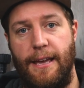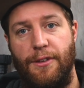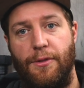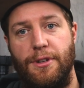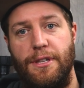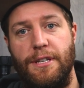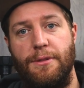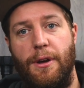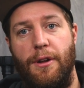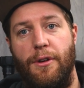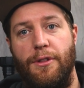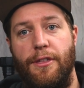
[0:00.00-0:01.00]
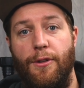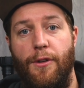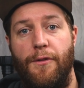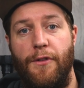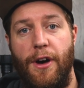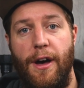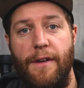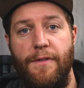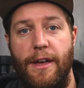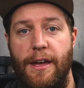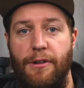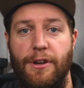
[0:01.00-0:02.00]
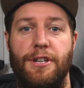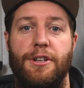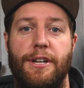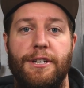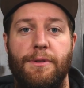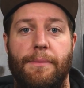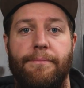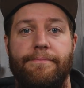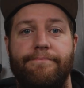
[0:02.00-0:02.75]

thanks for watching this one on the Thor 5, and I'll catch you on the next one.